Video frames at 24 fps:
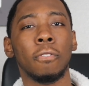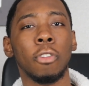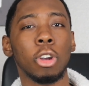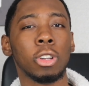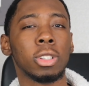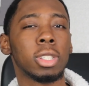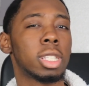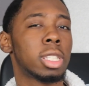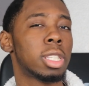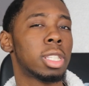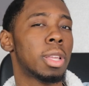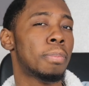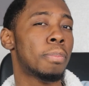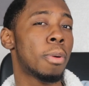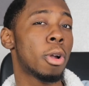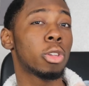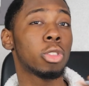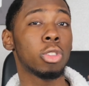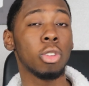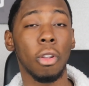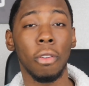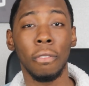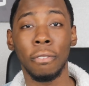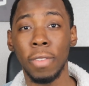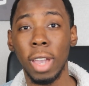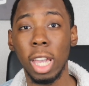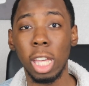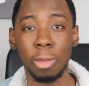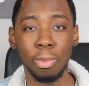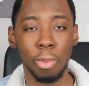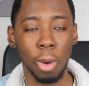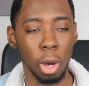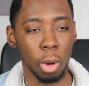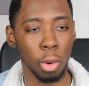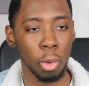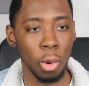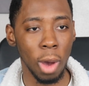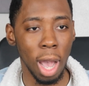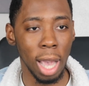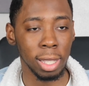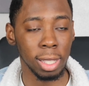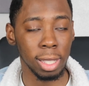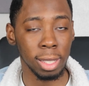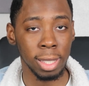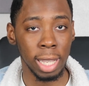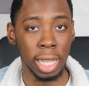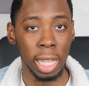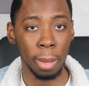Versus the person on Facebook who
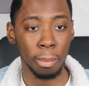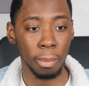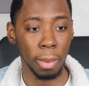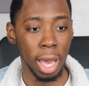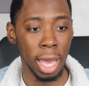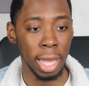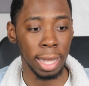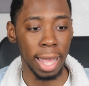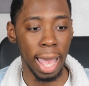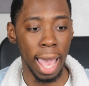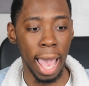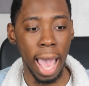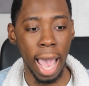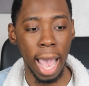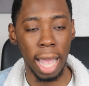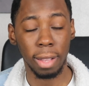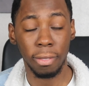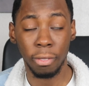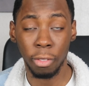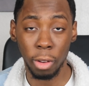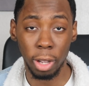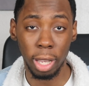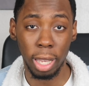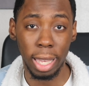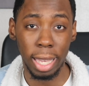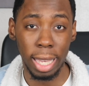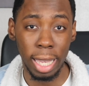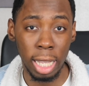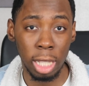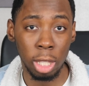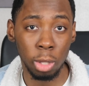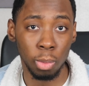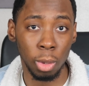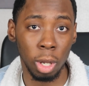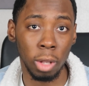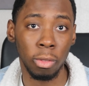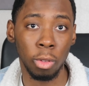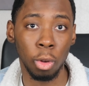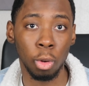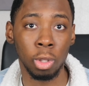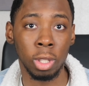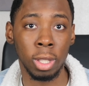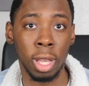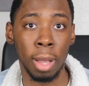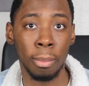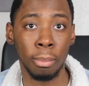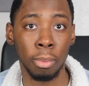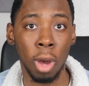has to set up an ad for each one of
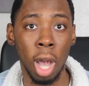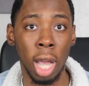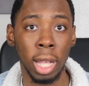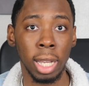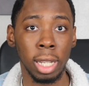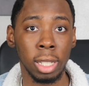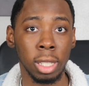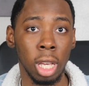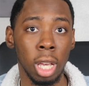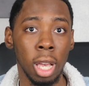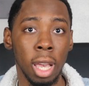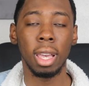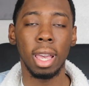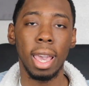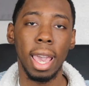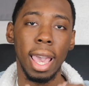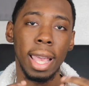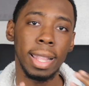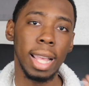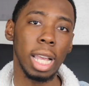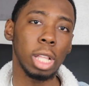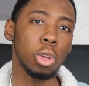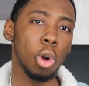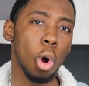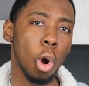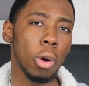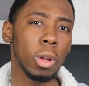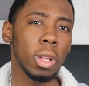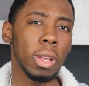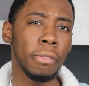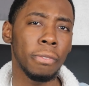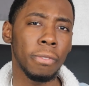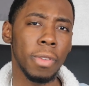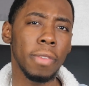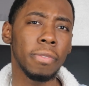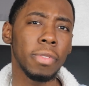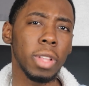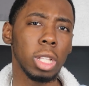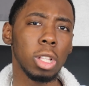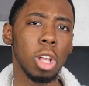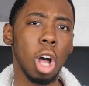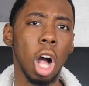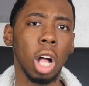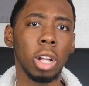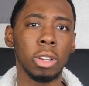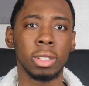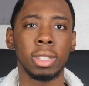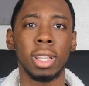those 10 products, and that's already
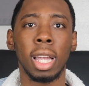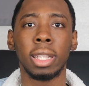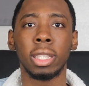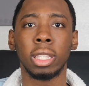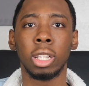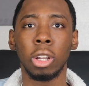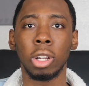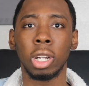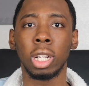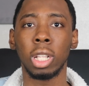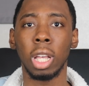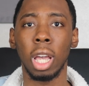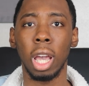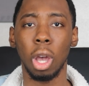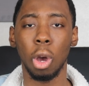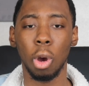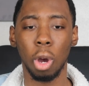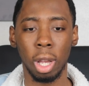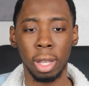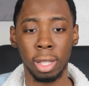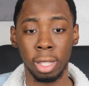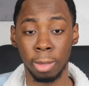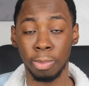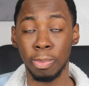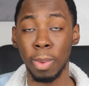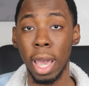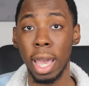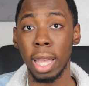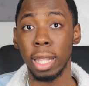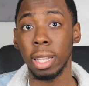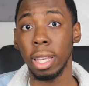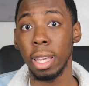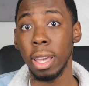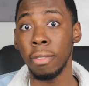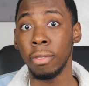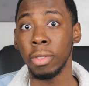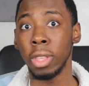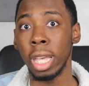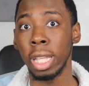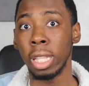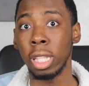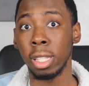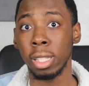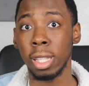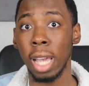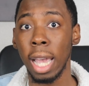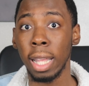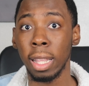$50 that they're gonna spend if they
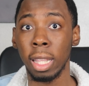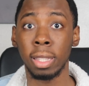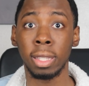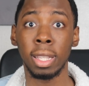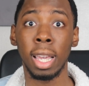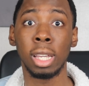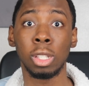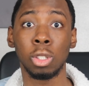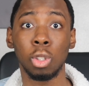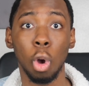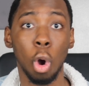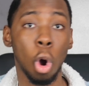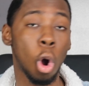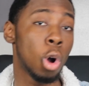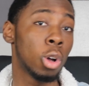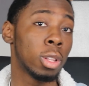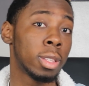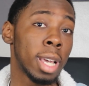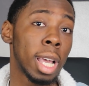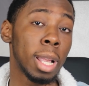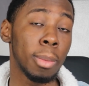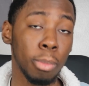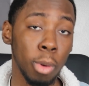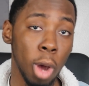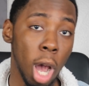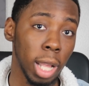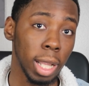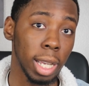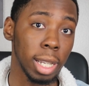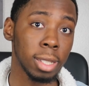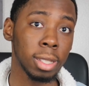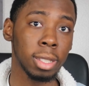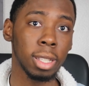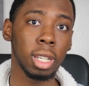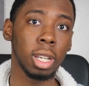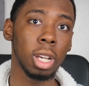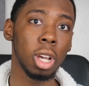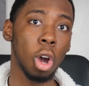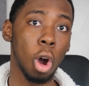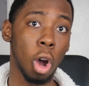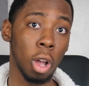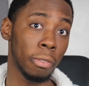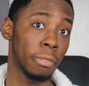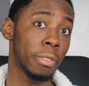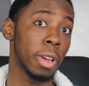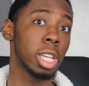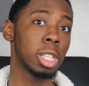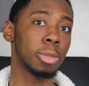decide to test all 10 products
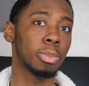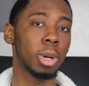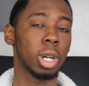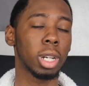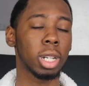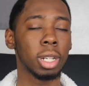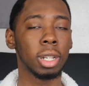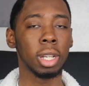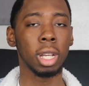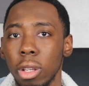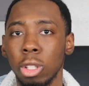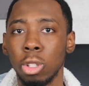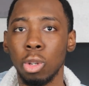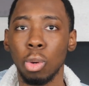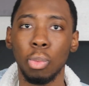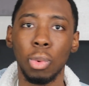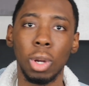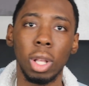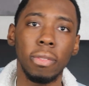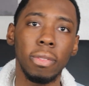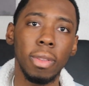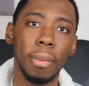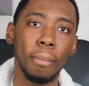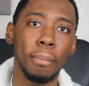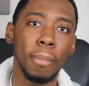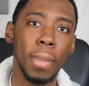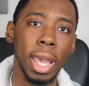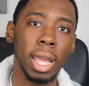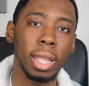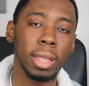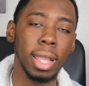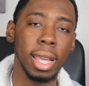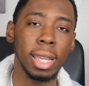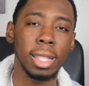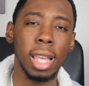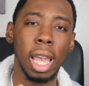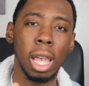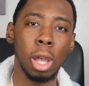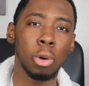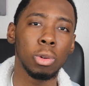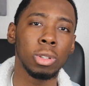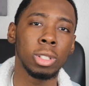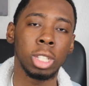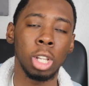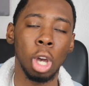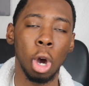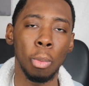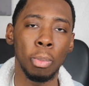on Facebook. So one of the main things I
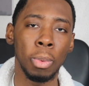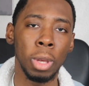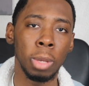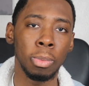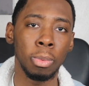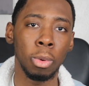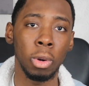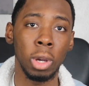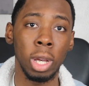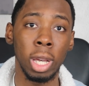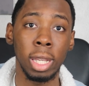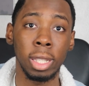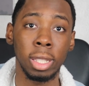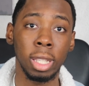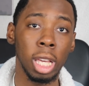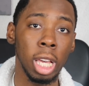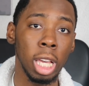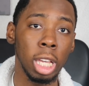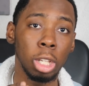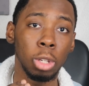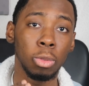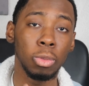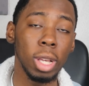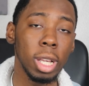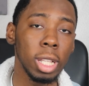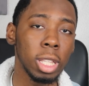always tell people is you